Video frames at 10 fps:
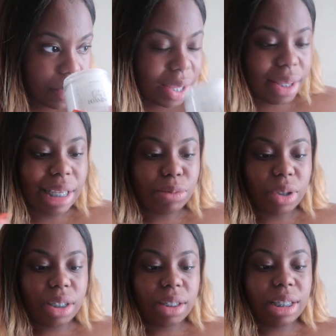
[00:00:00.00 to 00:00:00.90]
I think that's
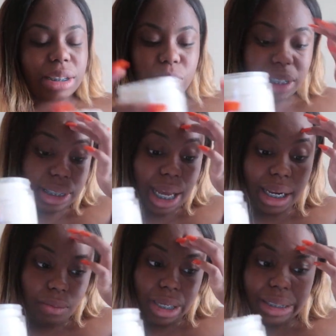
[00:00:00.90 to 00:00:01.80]
what, that's what this
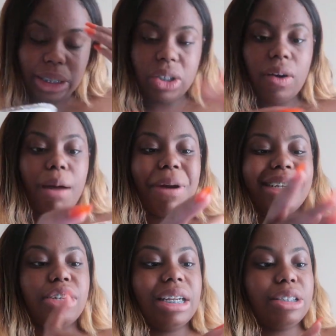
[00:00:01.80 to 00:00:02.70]
item is so I'll
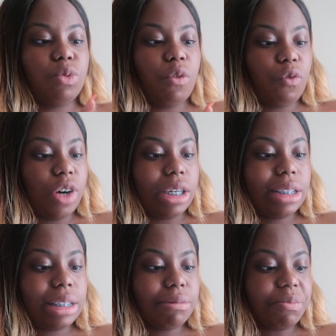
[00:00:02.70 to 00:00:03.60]
probably try this one
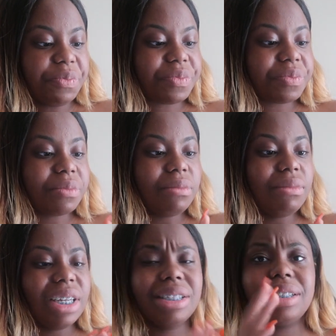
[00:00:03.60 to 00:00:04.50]
first
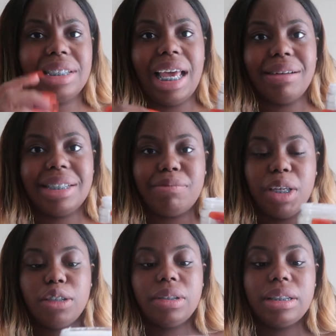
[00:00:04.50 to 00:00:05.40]
to see how it
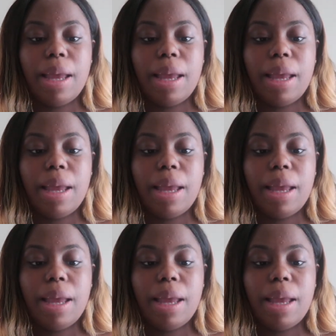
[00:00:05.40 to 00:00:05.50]
smells